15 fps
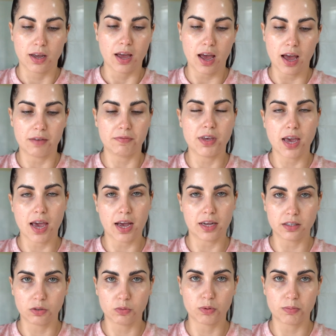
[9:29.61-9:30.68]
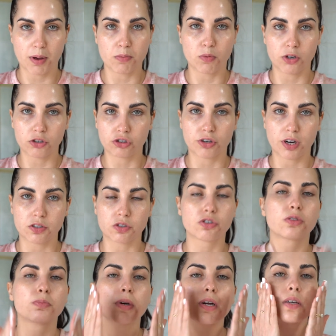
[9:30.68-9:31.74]
heavy-handed with my
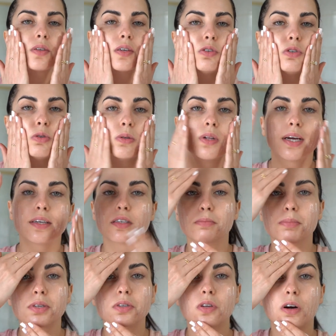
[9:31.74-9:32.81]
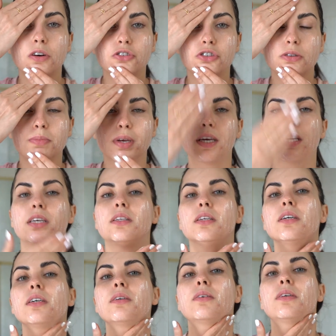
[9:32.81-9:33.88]
moisturizers because I do like to massage them in.
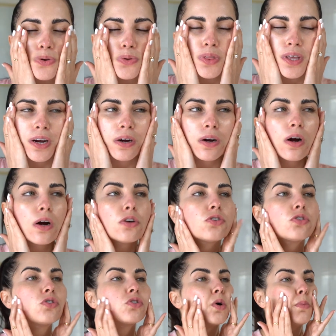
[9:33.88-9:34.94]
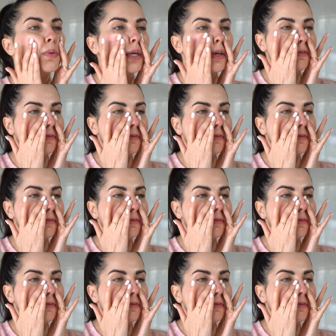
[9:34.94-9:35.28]
So there are so many